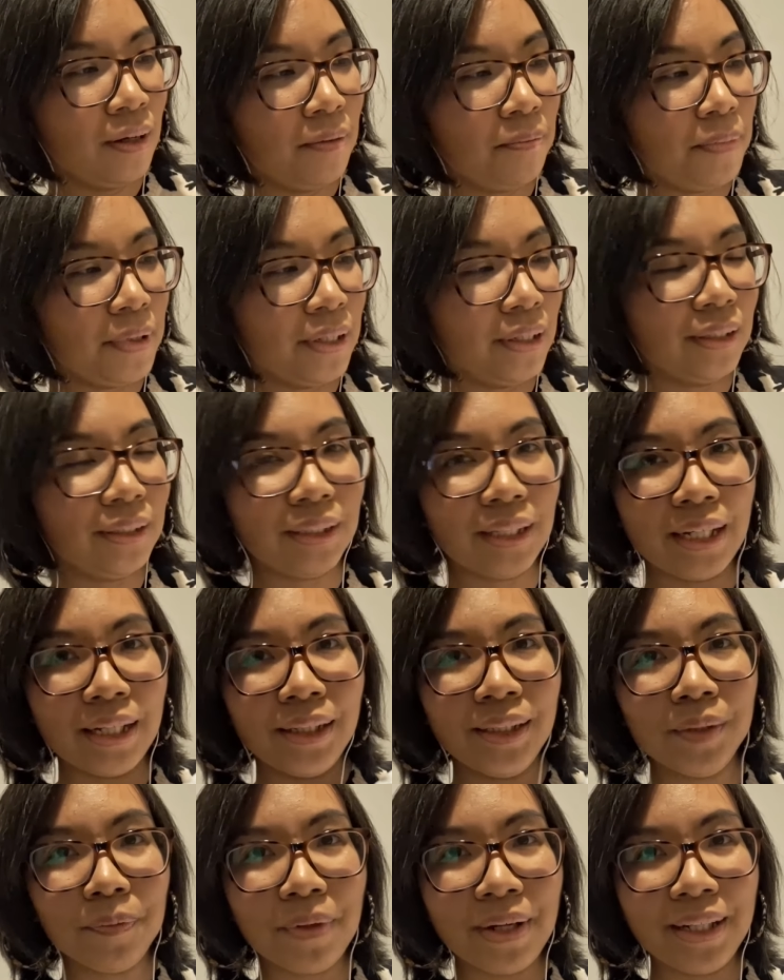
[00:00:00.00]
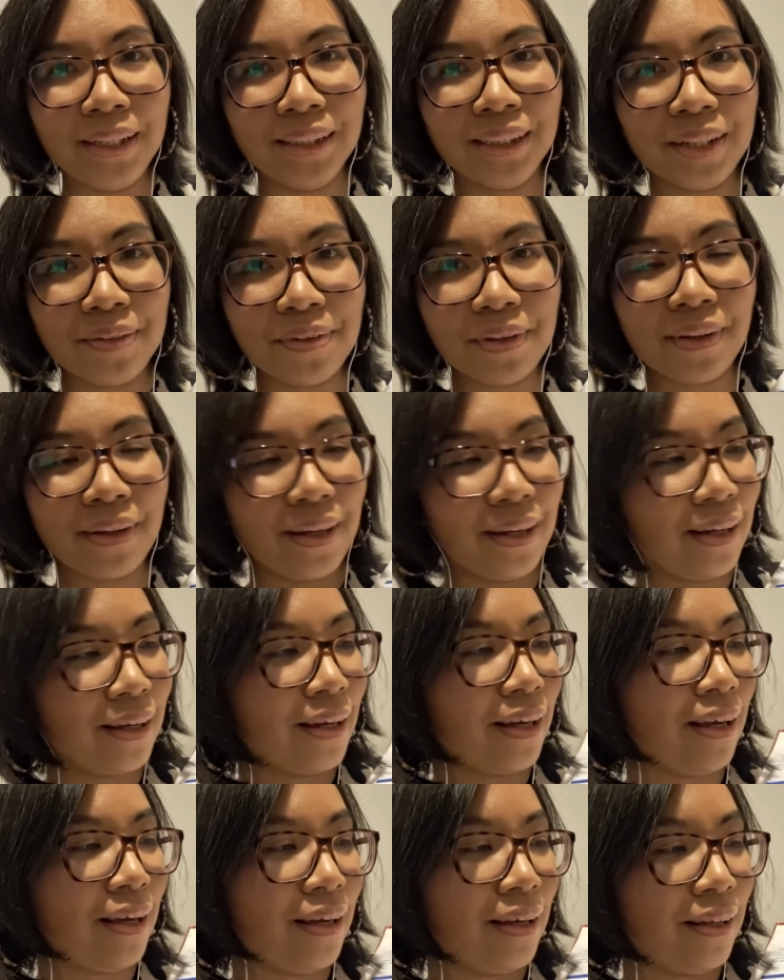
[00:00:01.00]
because it explains everything
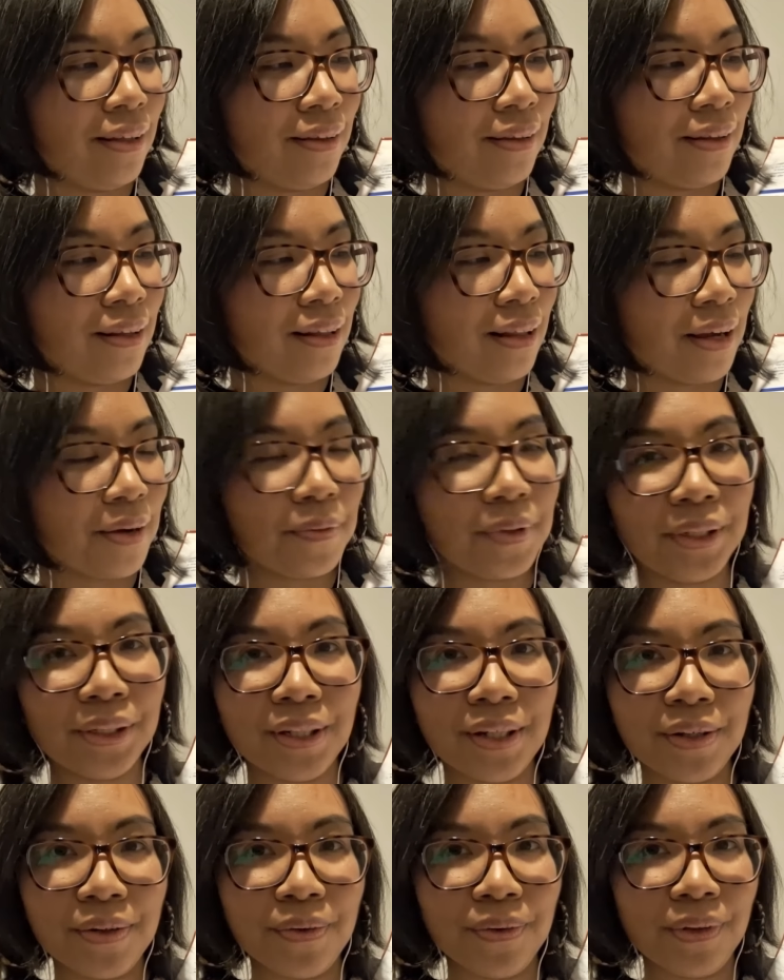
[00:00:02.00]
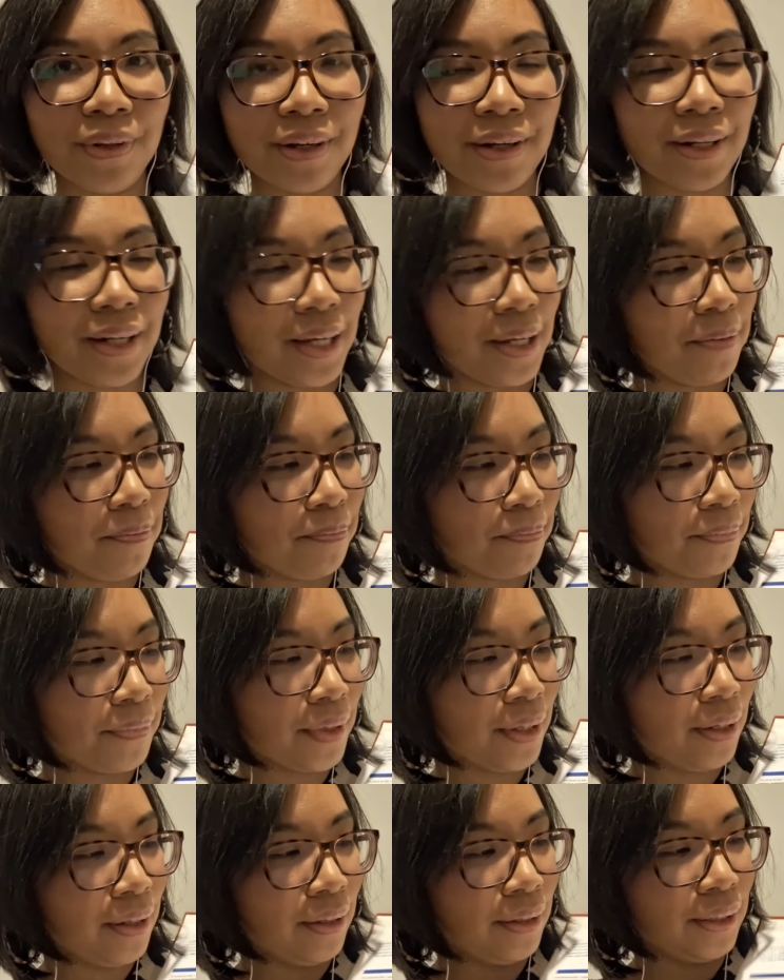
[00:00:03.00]
in the language that you're learning,
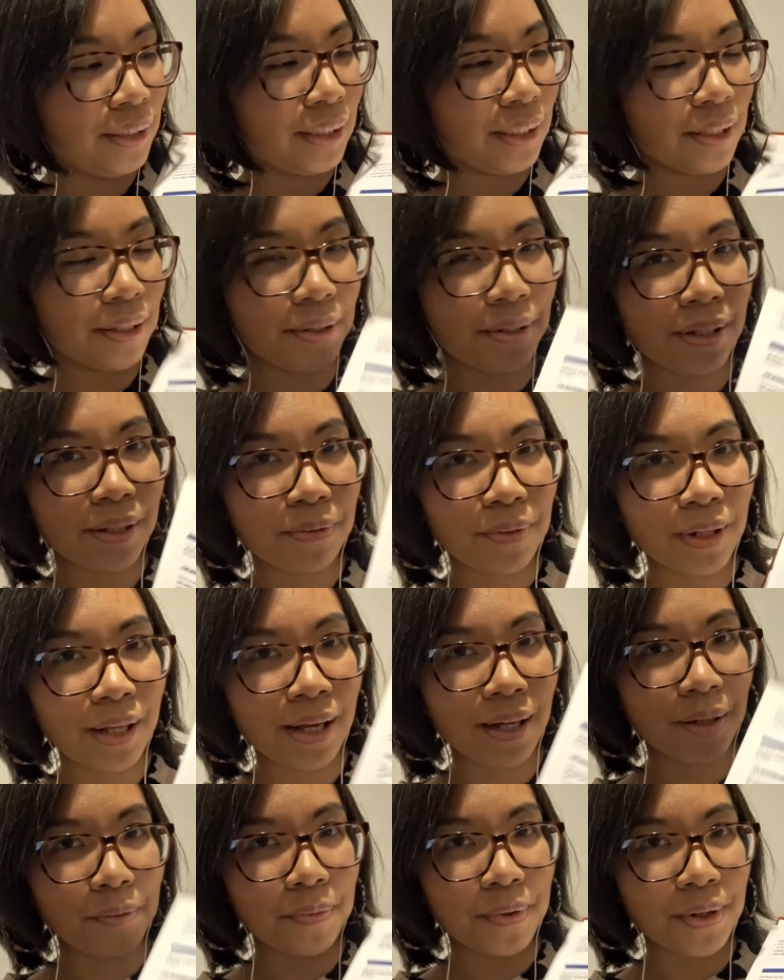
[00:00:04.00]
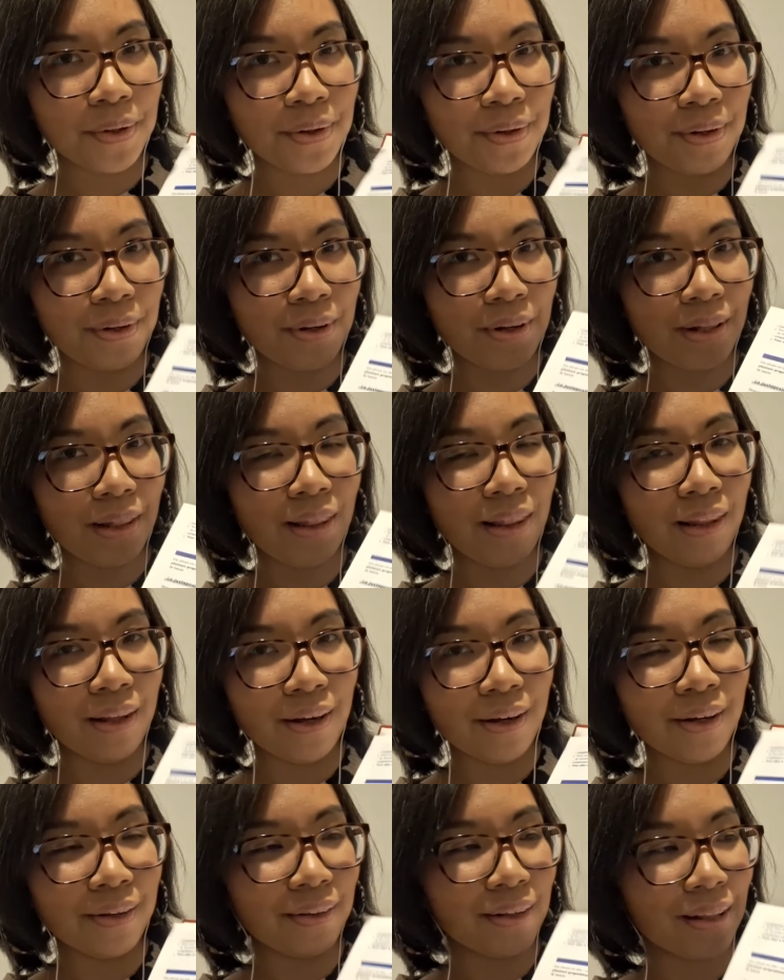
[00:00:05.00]
so it will help you
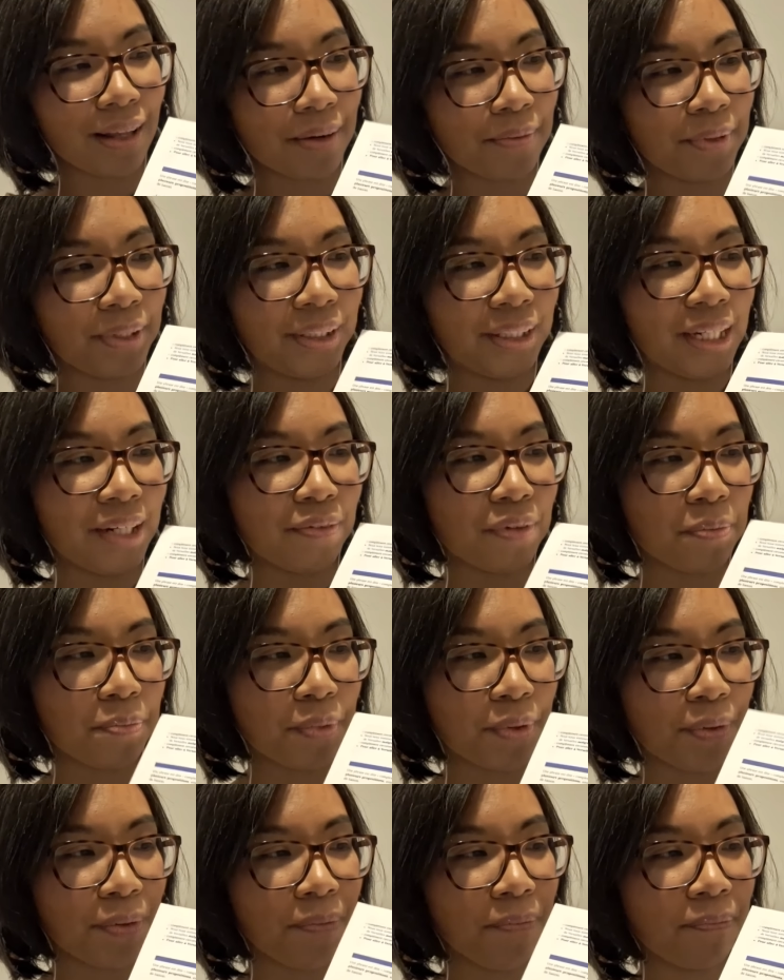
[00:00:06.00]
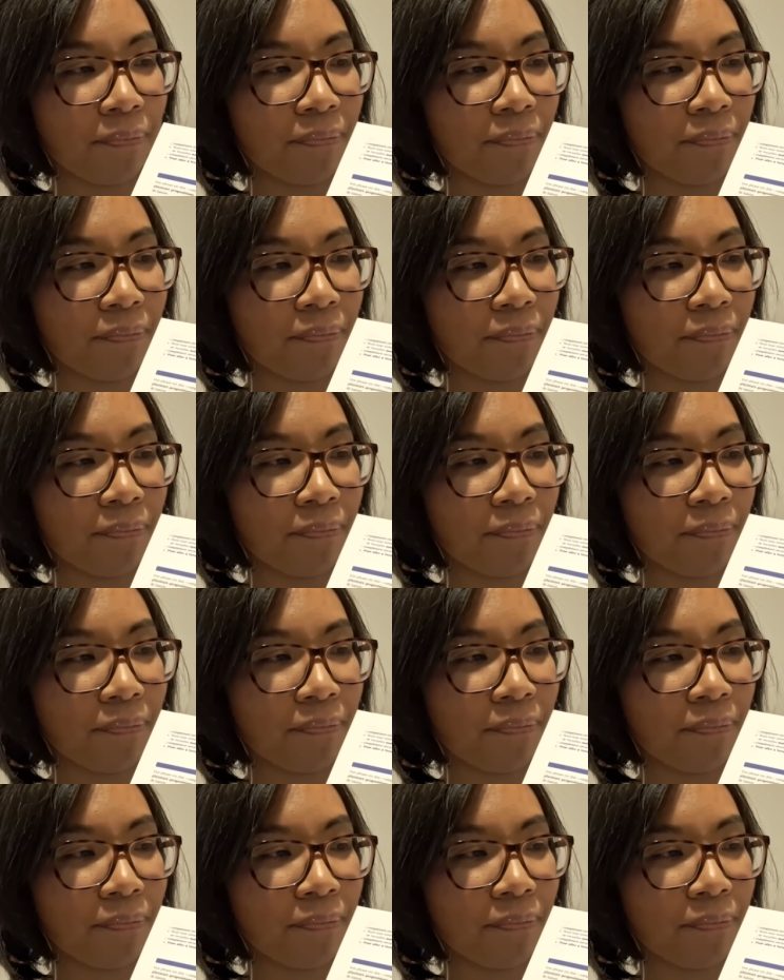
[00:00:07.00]
learn the language even more.